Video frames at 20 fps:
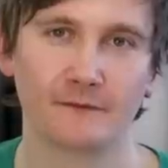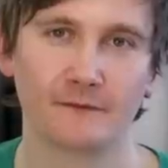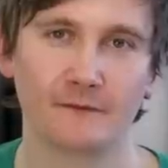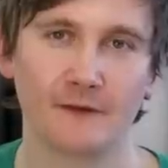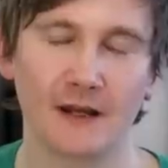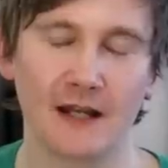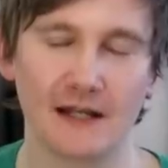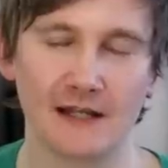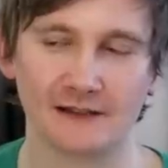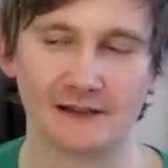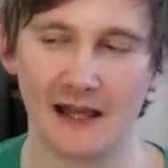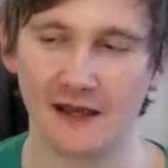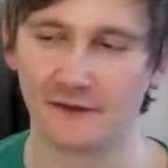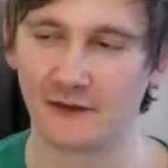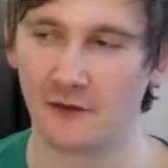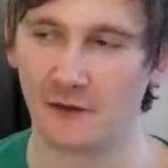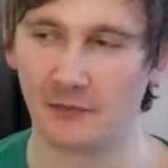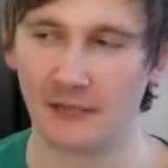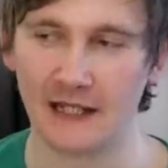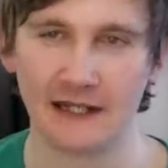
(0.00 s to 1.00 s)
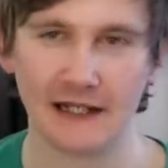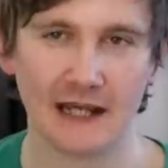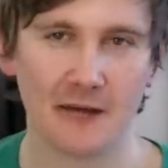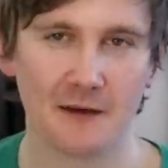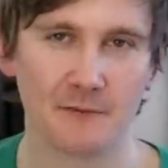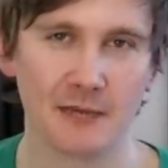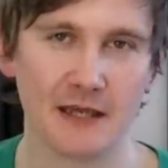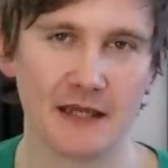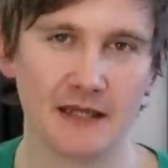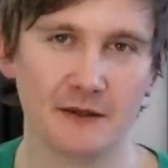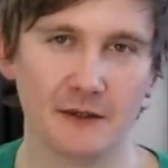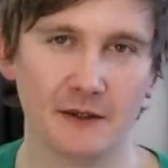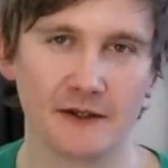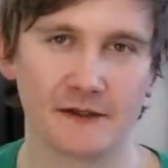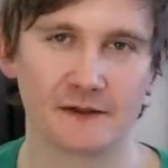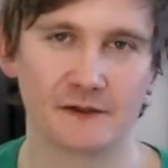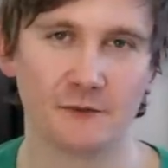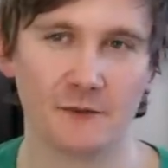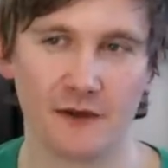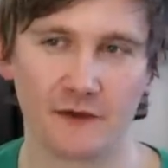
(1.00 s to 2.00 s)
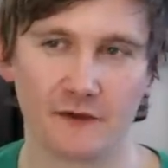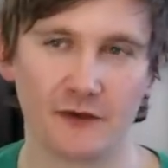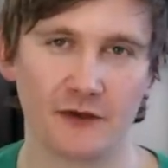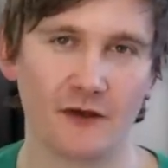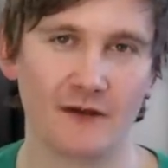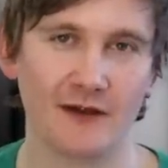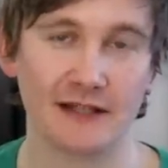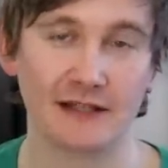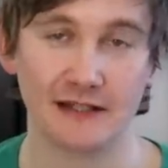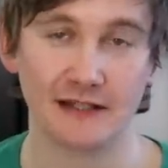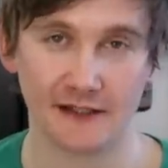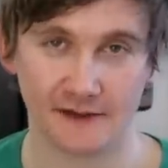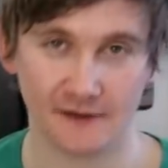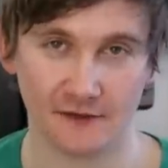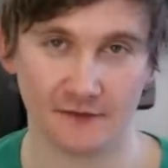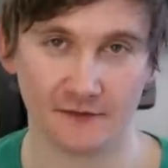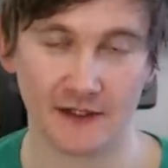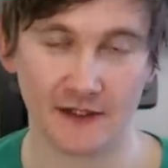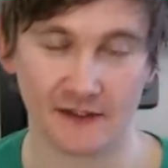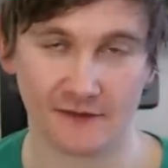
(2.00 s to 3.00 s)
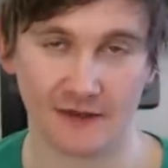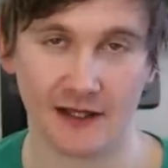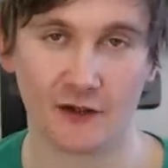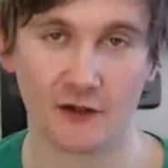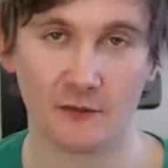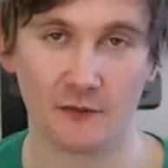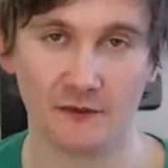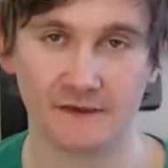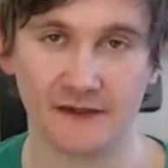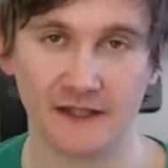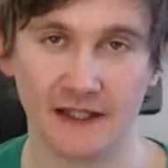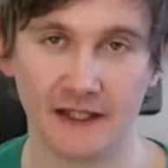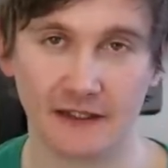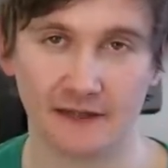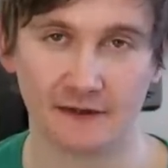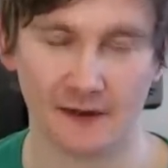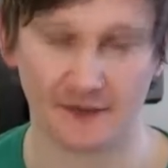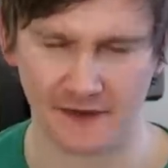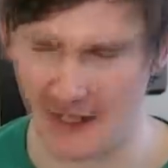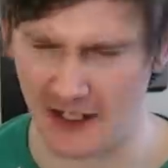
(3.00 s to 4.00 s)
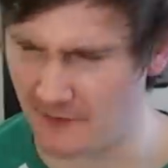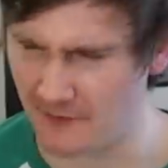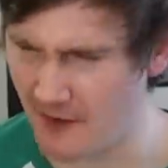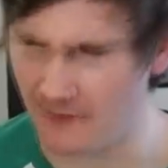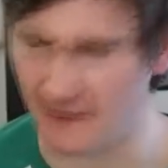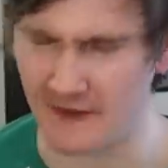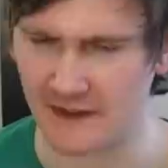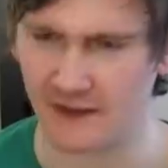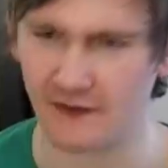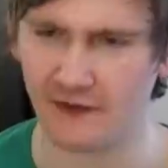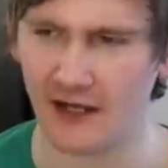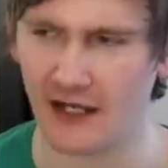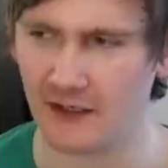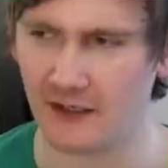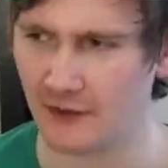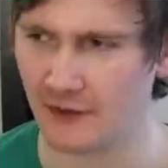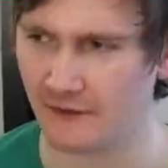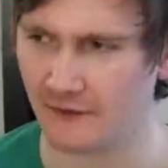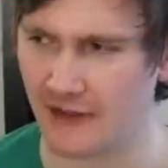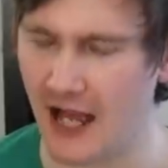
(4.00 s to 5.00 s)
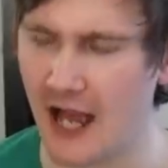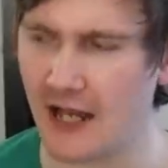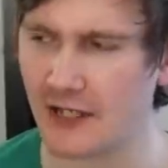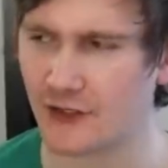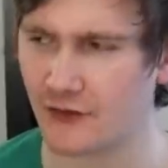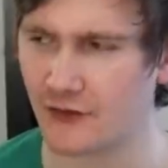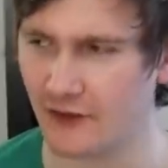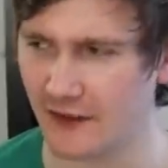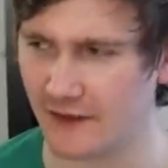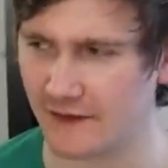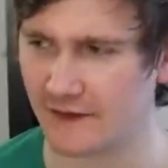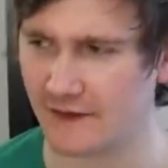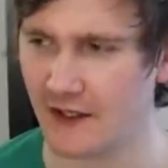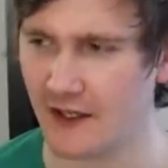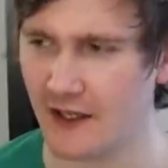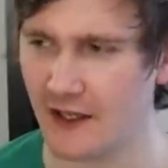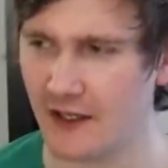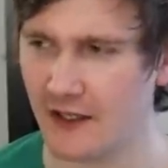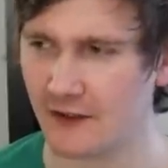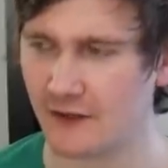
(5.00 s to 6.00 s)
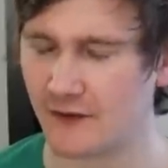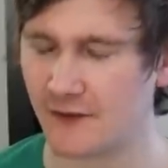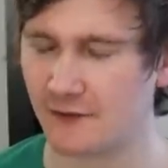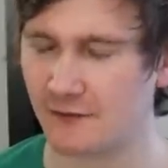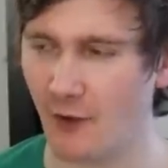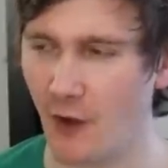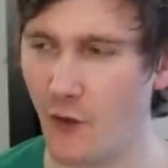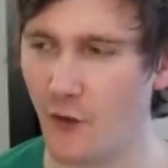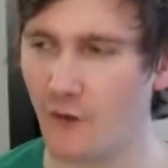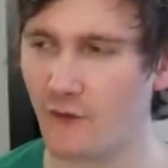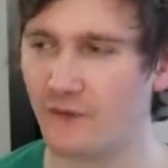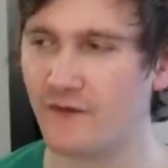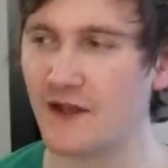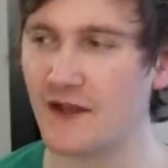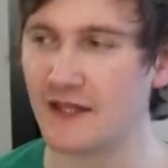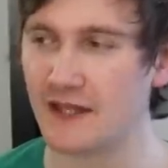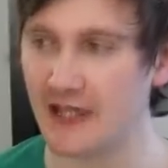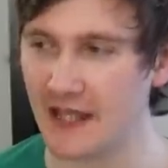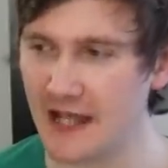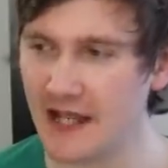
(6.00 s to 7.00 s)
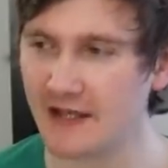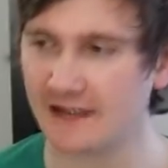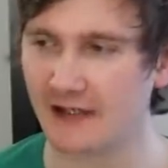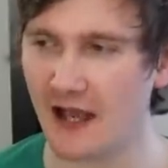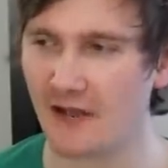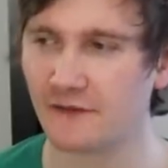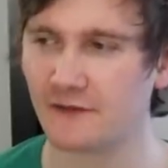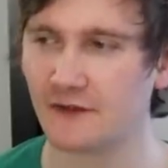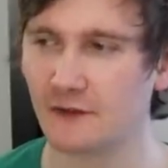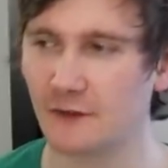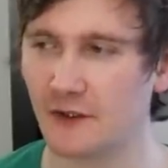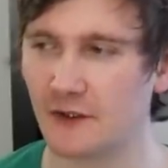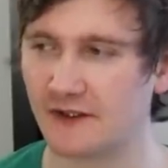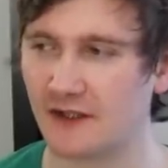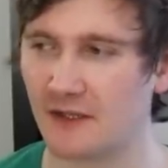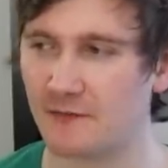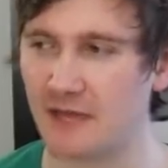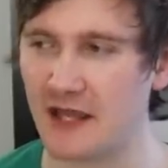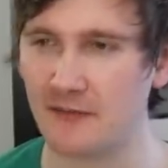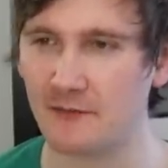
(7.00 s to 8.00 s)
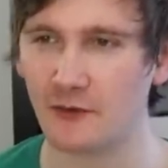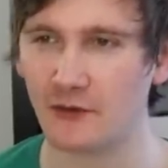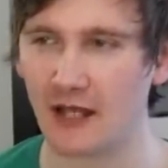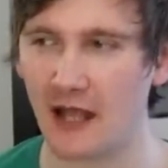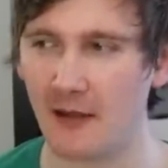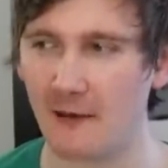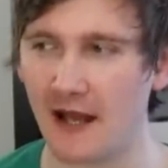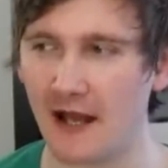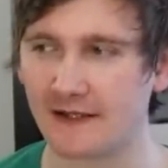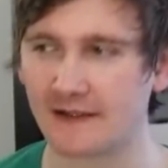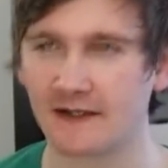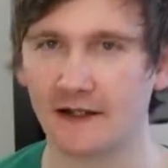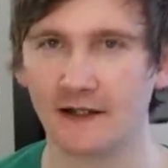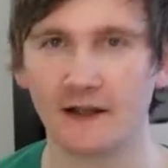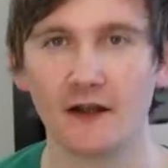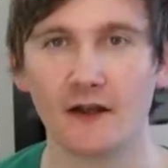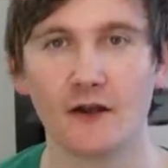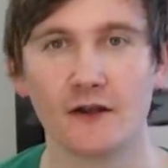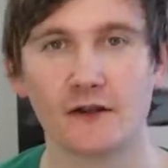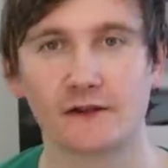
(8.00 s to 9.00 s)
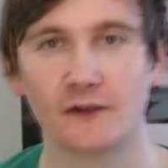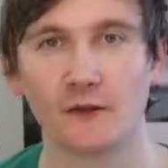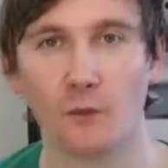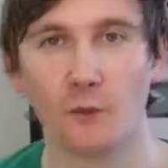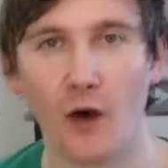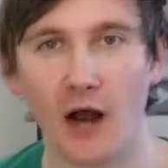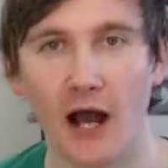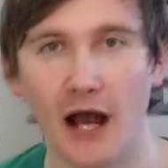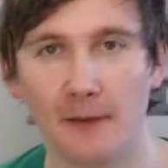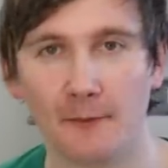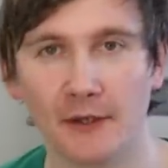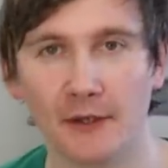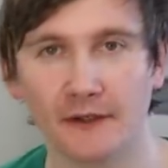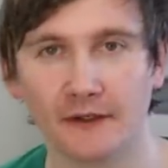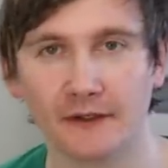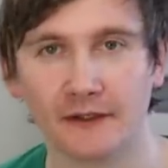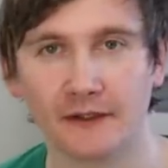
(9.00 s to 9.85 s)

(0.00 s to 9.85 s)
And it's left okay. completely ambiguous whether or not they did something to that cup of tea. I think I'm remembering this correctly, but the actress mm-hmm. spoke for years afterwards that people kept asking her, "So what happened?